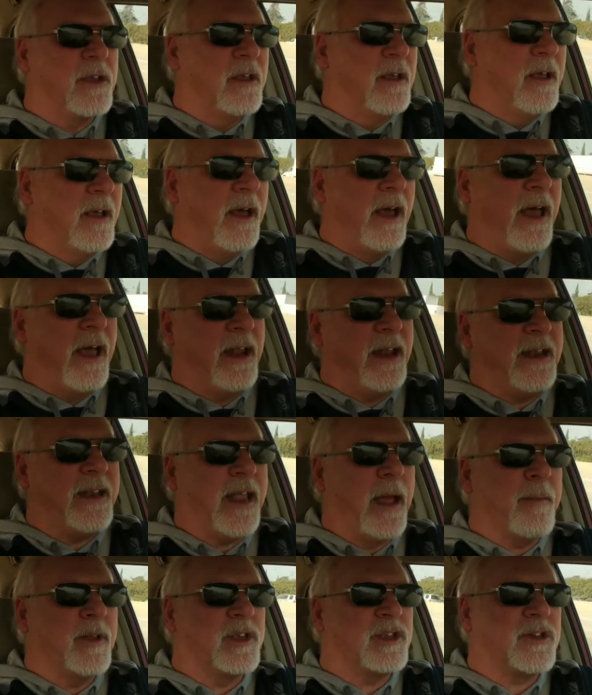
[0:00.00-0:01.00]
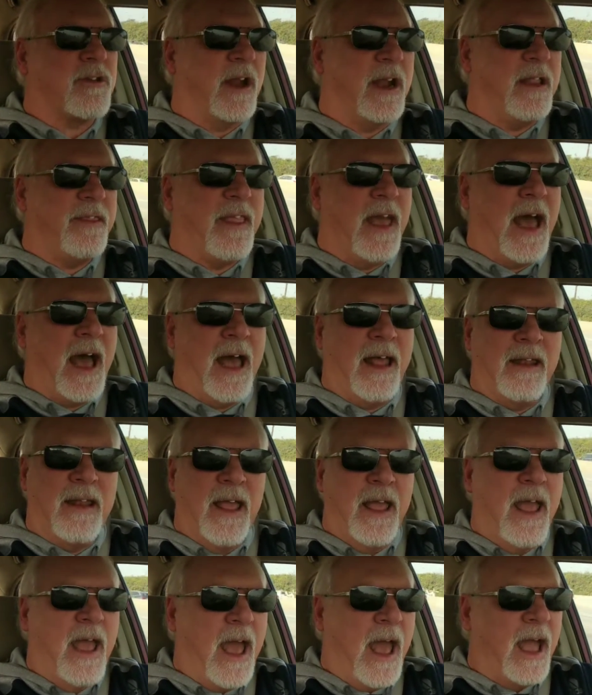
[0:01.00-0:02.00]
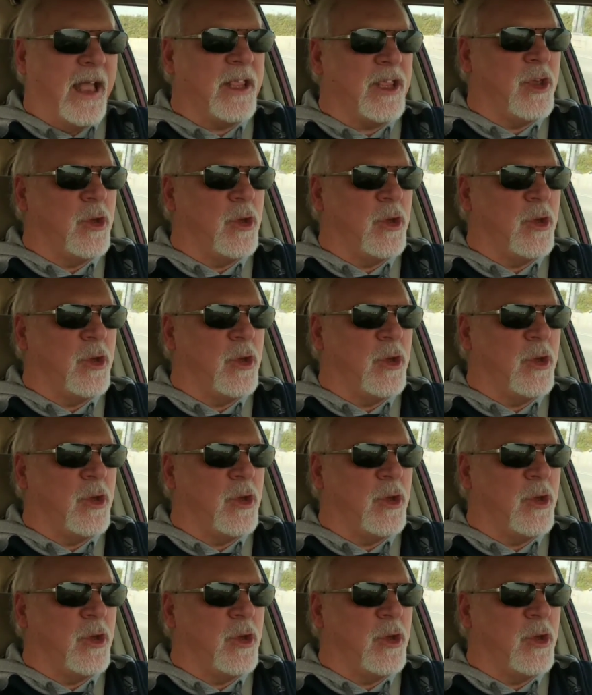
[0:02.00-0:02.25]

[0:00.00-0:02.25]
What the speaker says: And he demonstrated that at